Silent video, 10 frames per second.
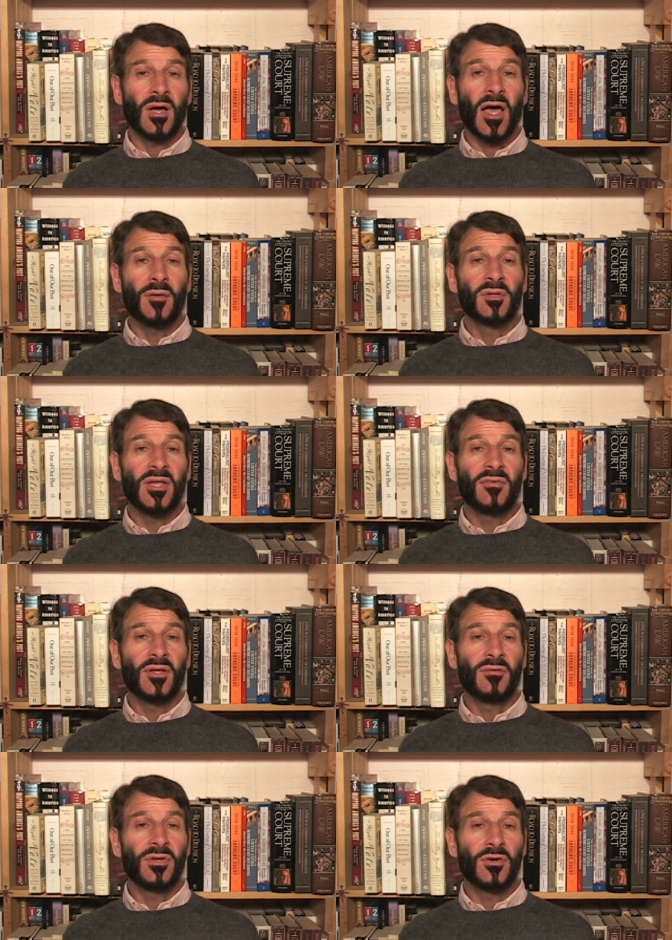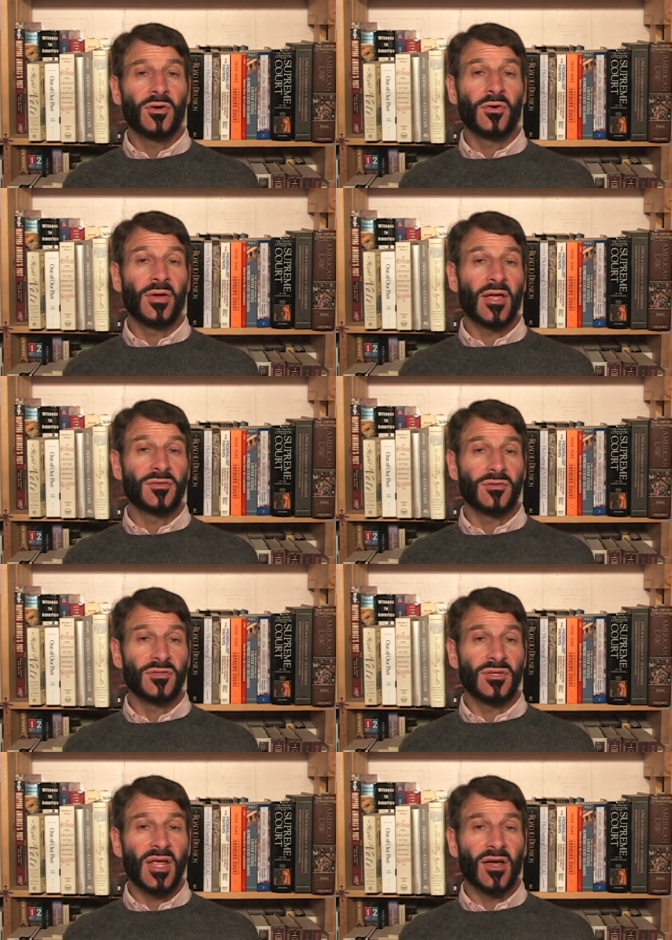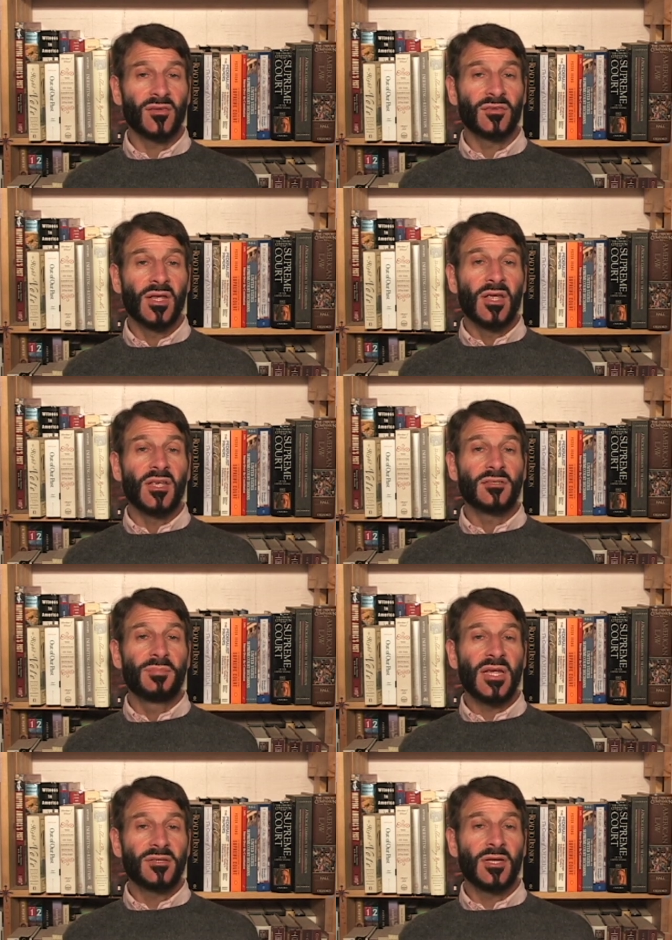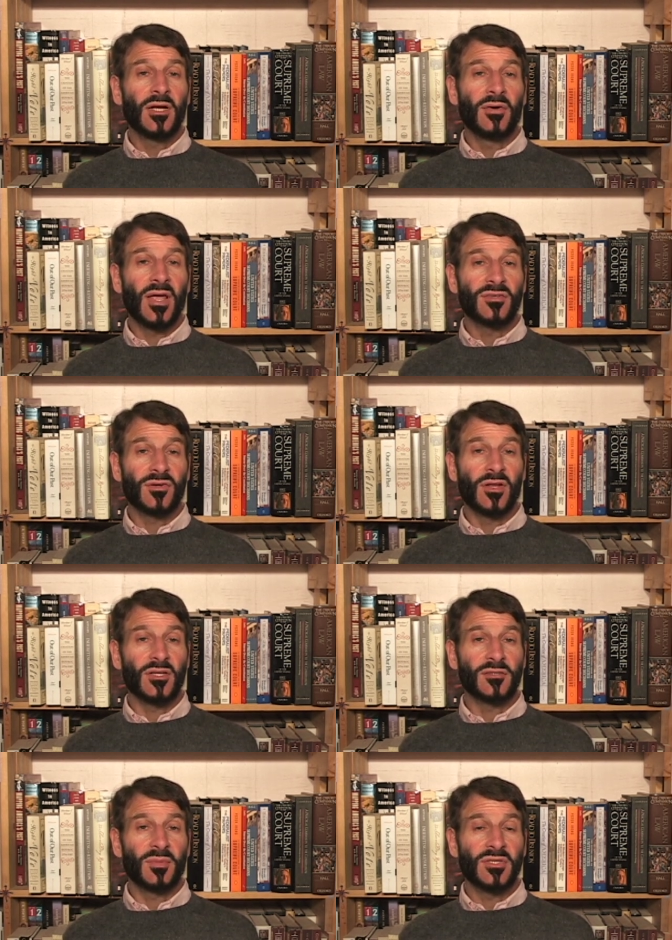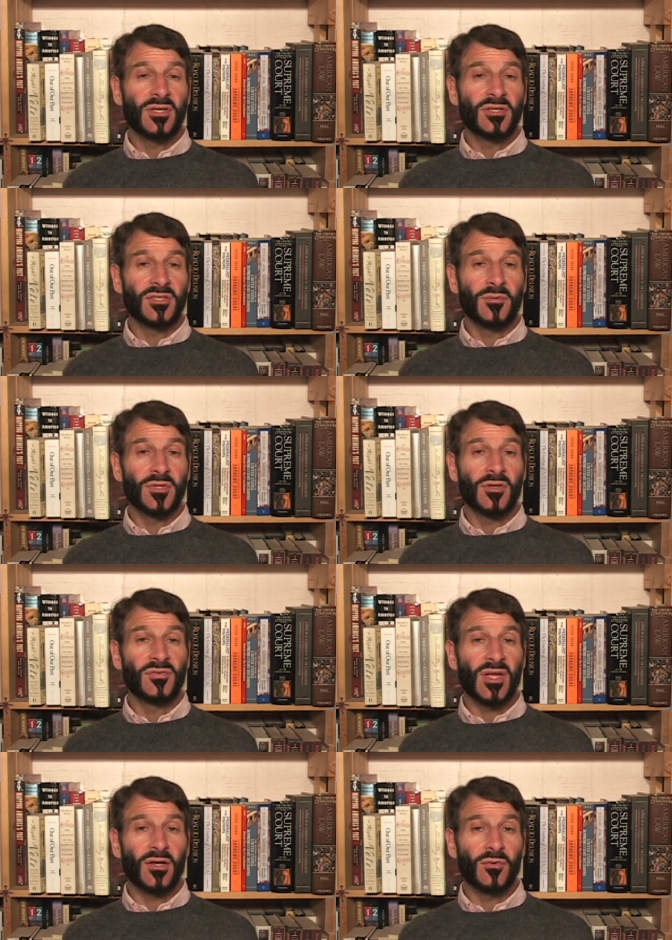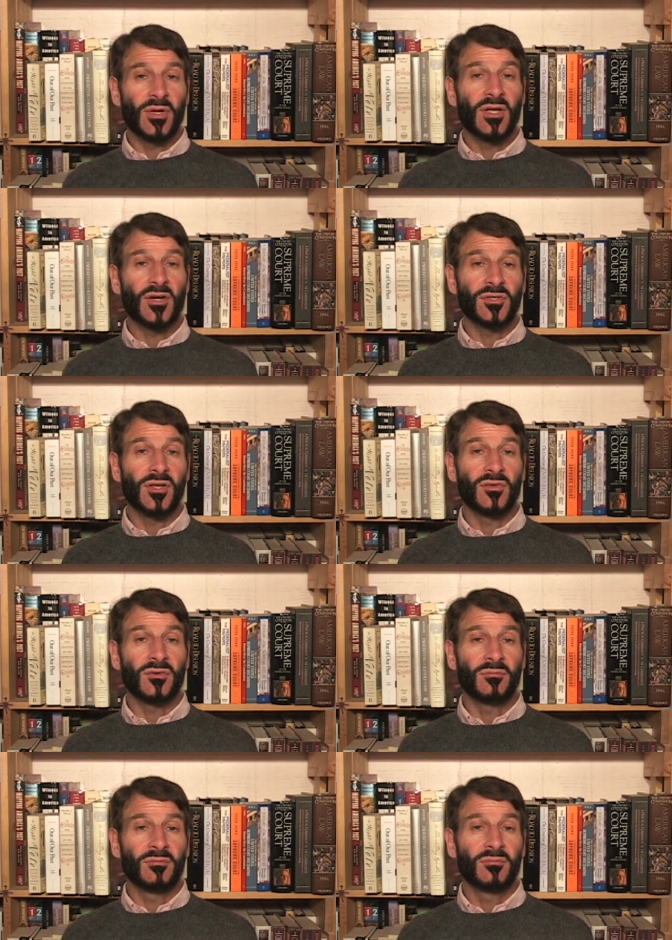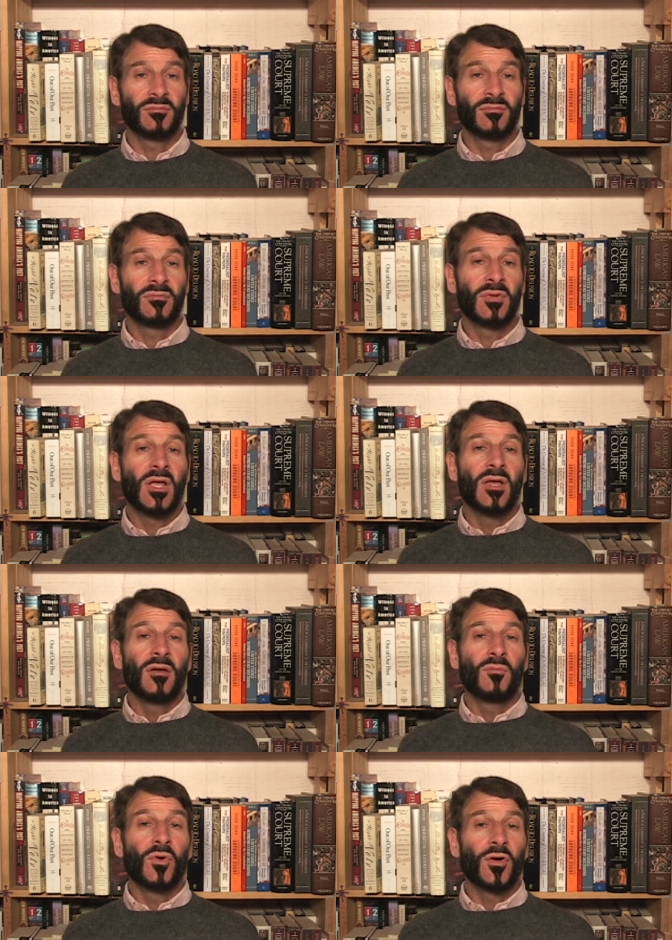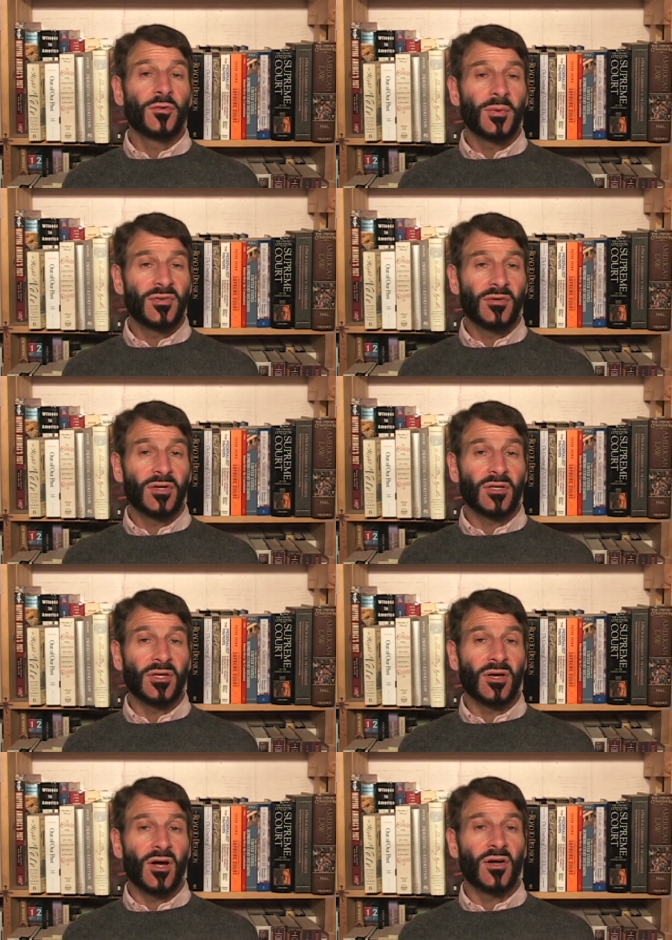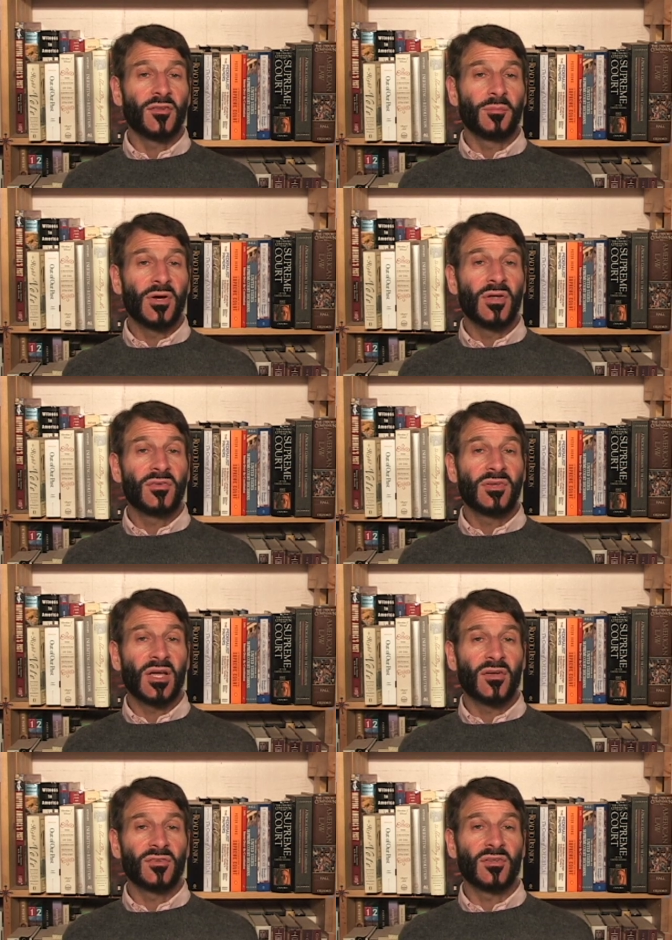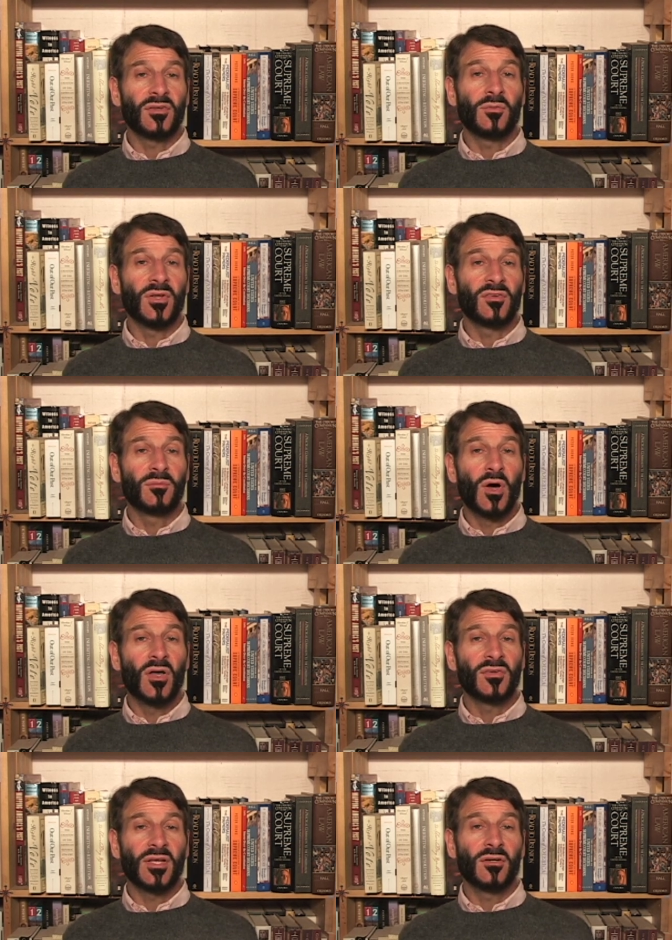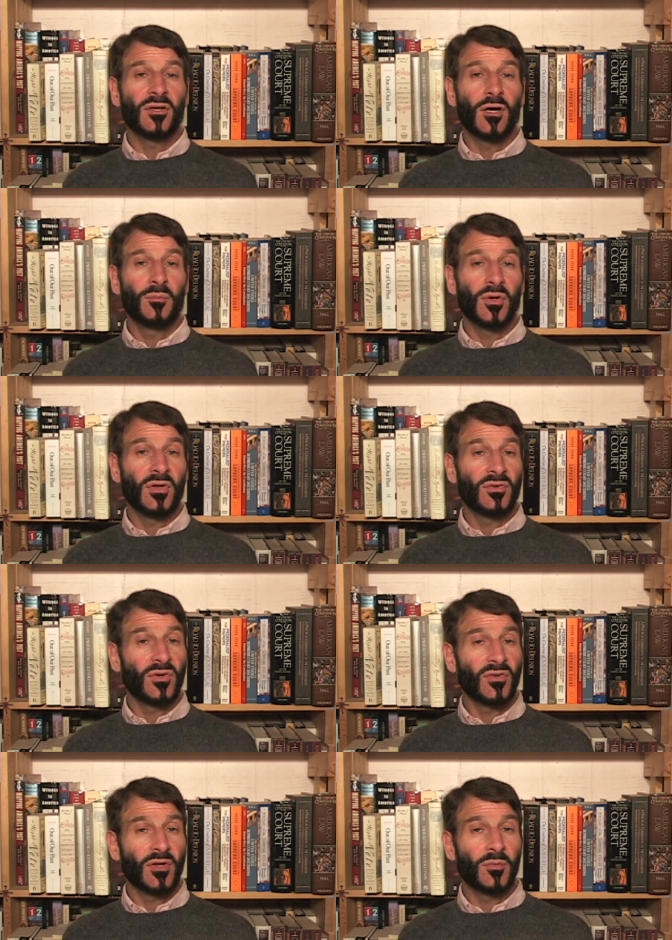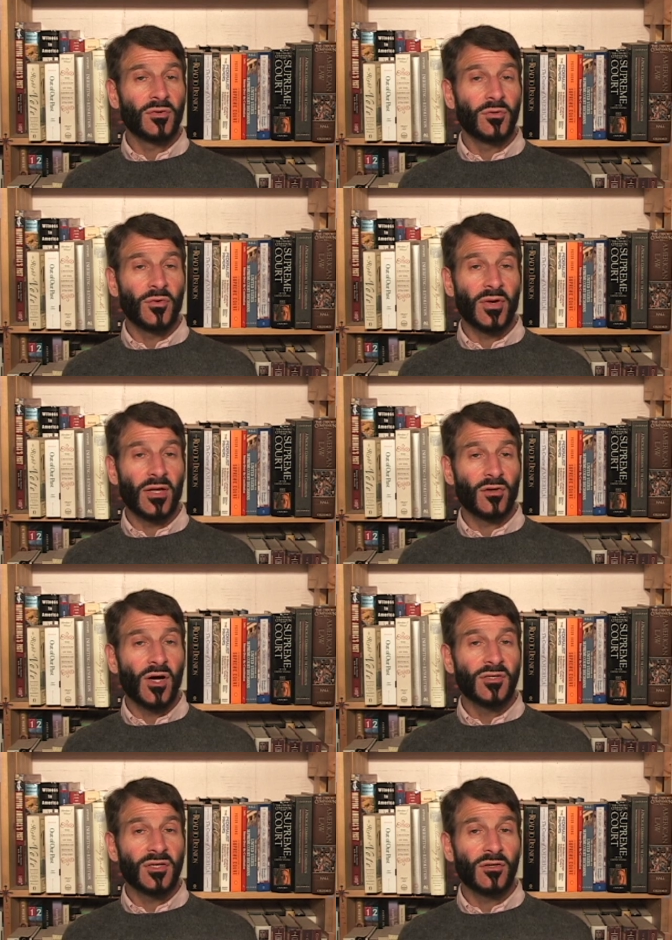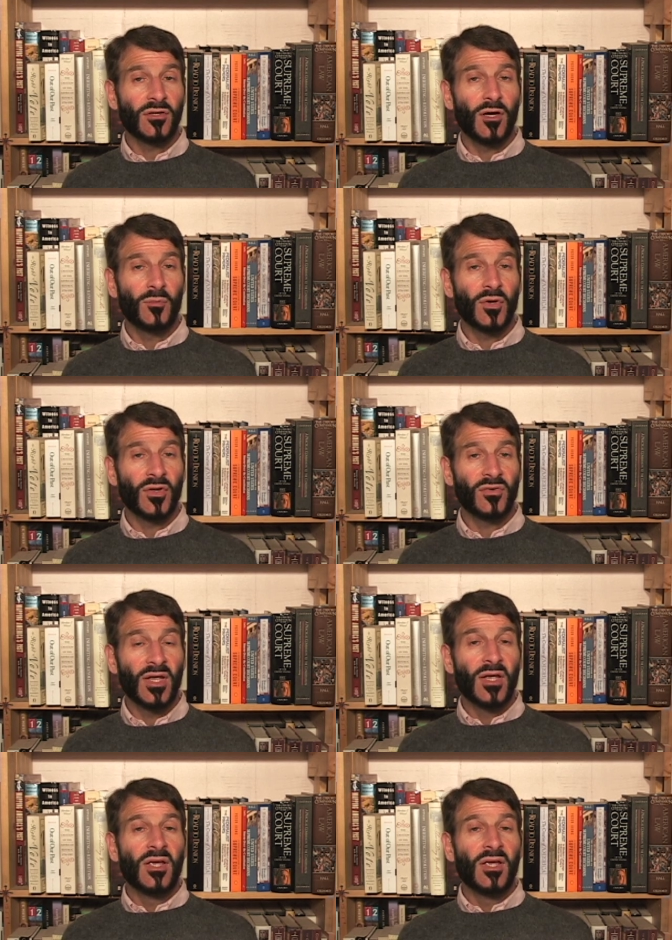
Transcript: I believe that a viewer who answers yes is basing their answer on the explicit assumption of scale reductionism. More specifically, our experience tells us that when small-scale components are assembled to create large-scale components,